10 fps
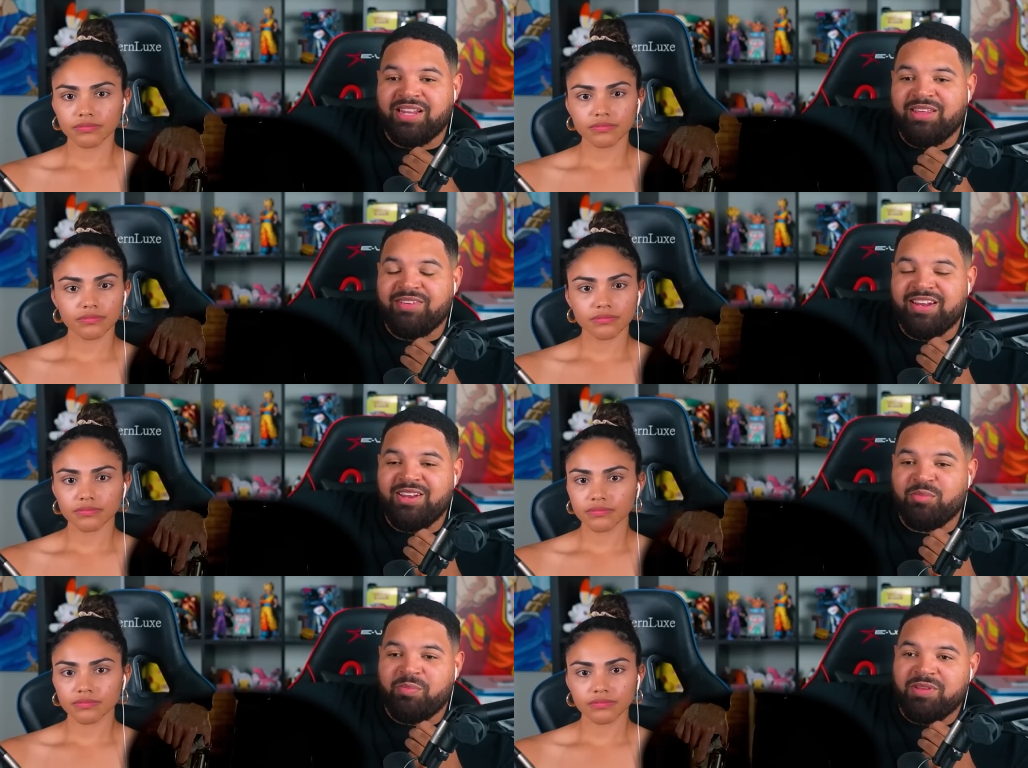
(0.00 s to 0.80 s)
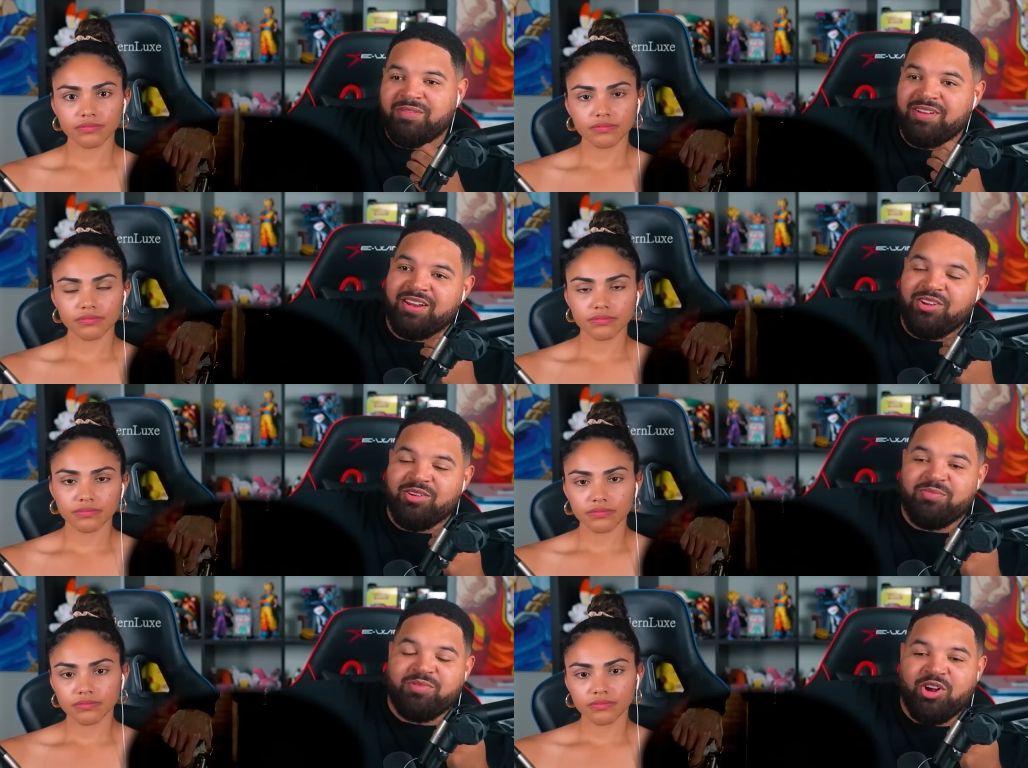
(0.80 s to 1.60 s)
Speaker 1: leave it in
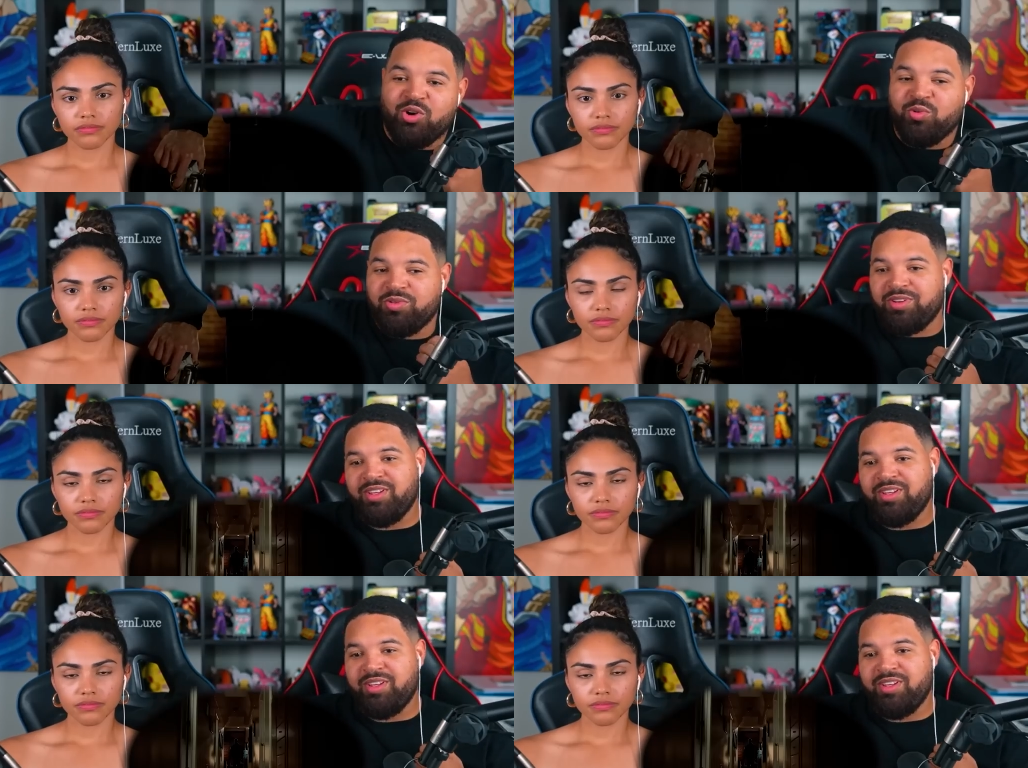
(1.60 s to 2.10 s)
your coat.